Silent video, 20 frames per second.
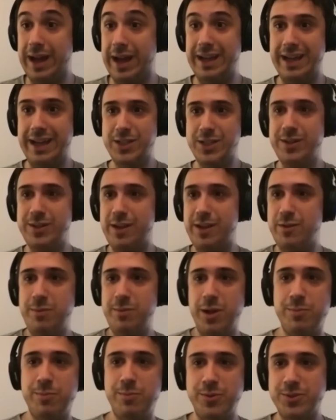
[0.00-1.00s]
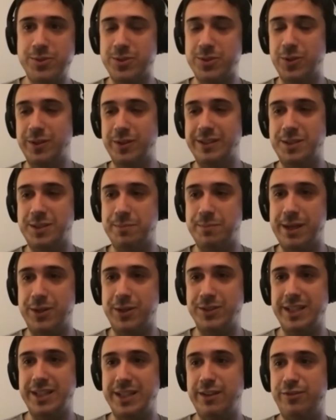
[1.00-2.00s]
actually have a blog post called "It's a
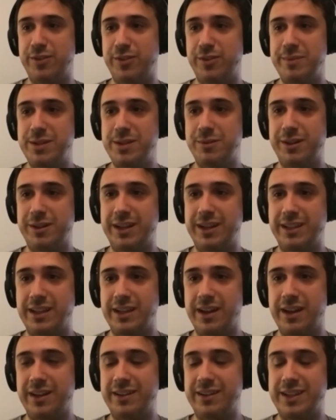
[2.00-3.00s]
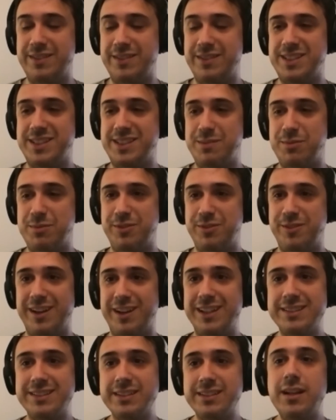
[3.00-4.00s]
Baker's Life for Me," where I give this type of
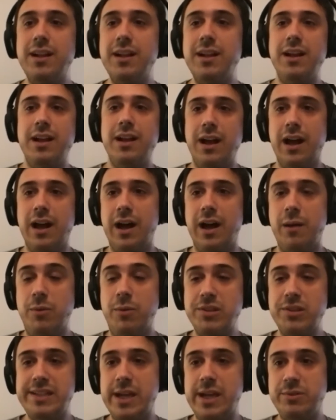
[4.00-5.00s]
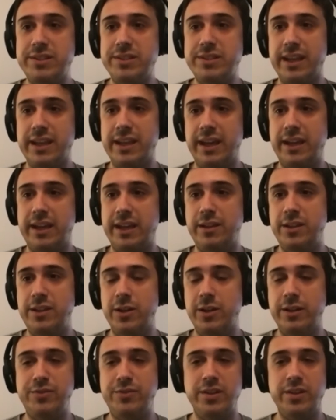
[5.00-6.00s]
advice. Mostly I would say,
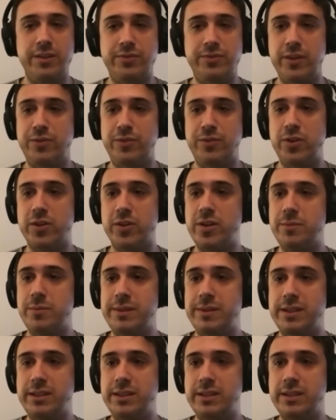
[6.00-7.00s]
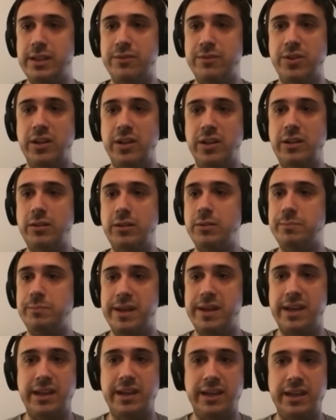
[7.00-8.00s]
if you're going to be even a little
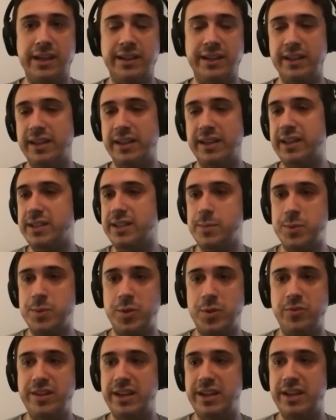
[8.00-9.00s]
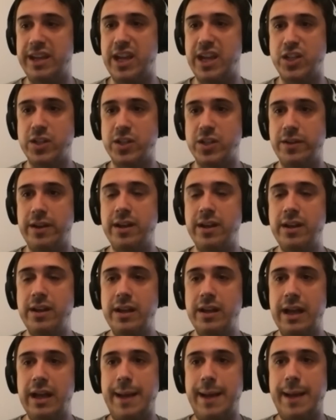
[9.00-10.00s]
big and get some sort of delegation,
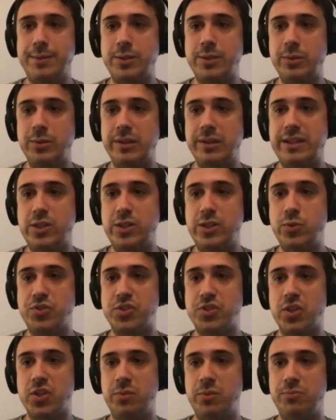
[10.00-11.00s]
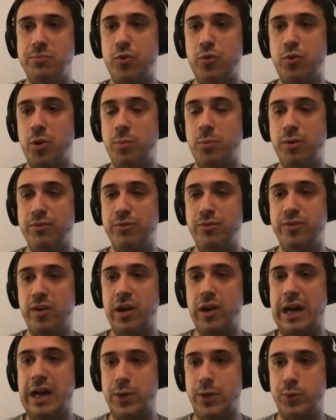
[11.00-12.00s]
absolutely use some form of
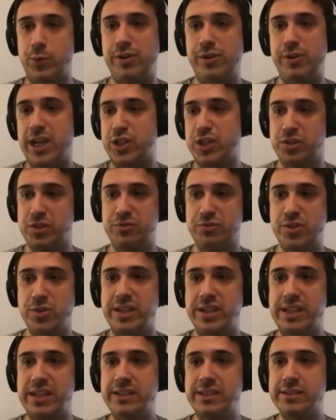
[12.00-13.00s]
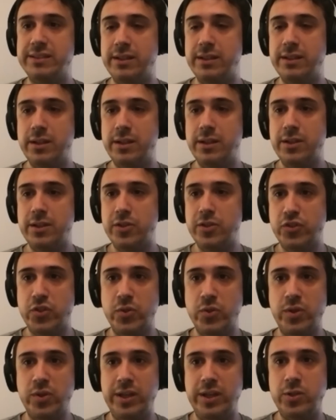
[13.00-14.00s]
hardware protection for your keys.
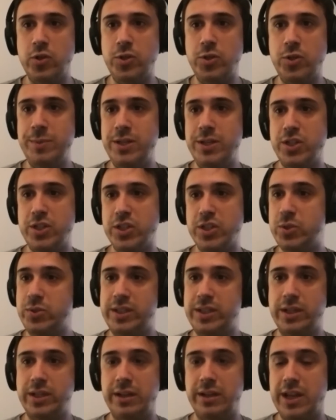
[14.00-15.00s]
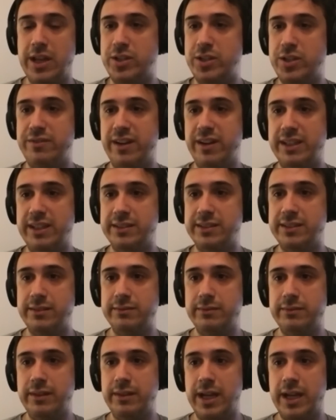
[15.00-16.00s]
So it could mean just using a ledger device.
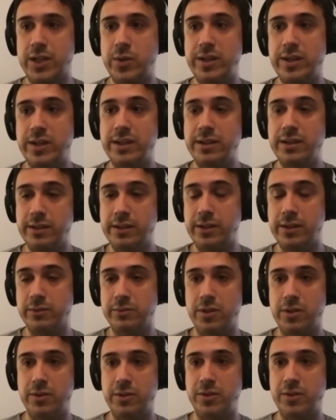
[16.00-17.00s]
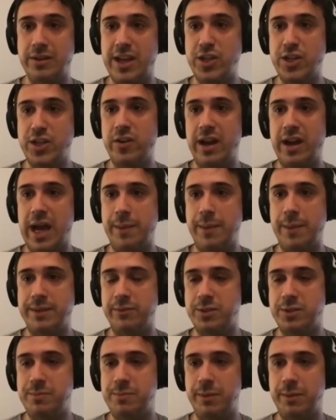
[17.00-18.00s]
Actually, the Ledger app
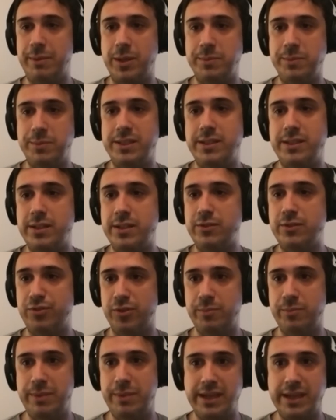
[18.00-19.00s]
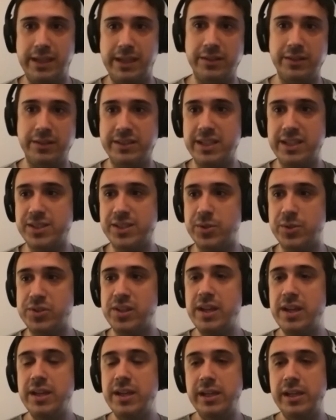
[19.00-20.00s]
that was built by Obsidian for baking on Tezos,
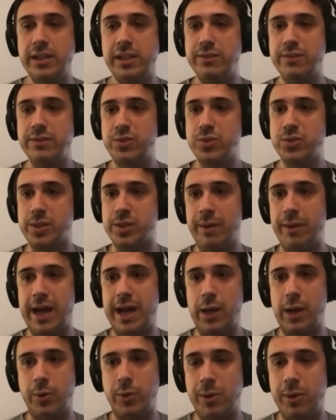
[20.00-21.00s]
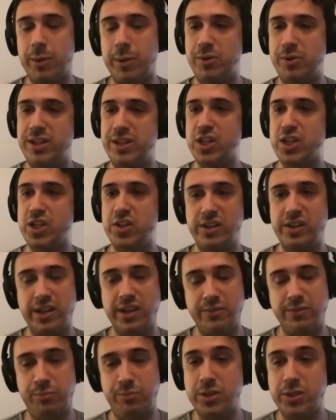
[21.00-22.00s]
it gives you some high watermark protection
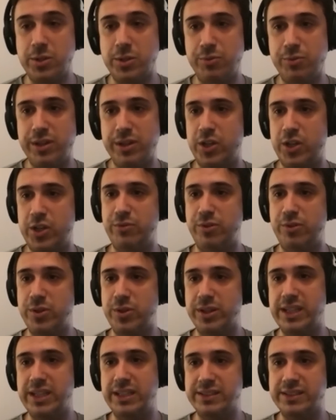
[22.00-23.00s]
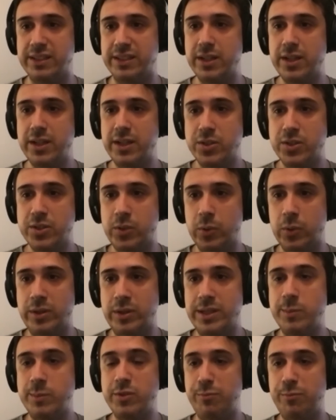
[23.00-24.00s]
and pretty good protection for your keys. So
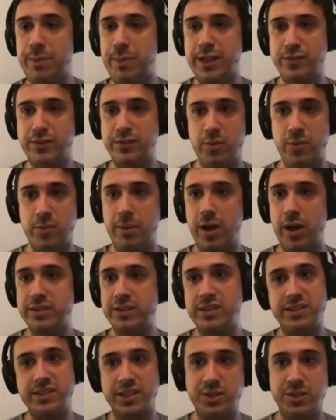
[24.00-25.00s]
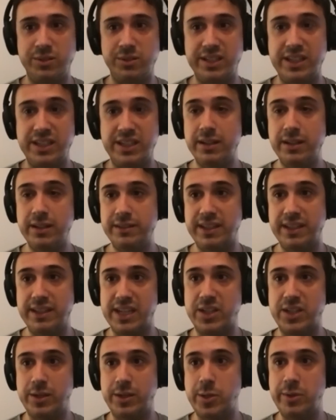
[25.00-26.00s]
in terms of banks for the box and security, that's
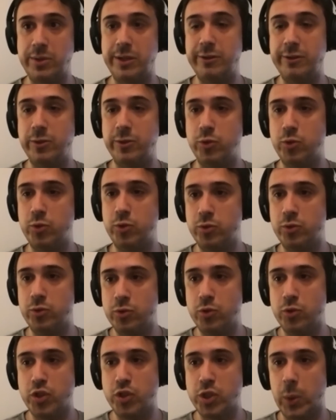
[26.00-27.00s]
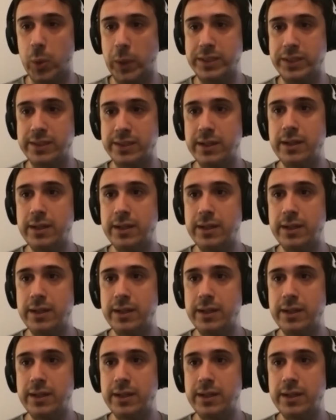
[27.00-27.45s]
actually a really good choice.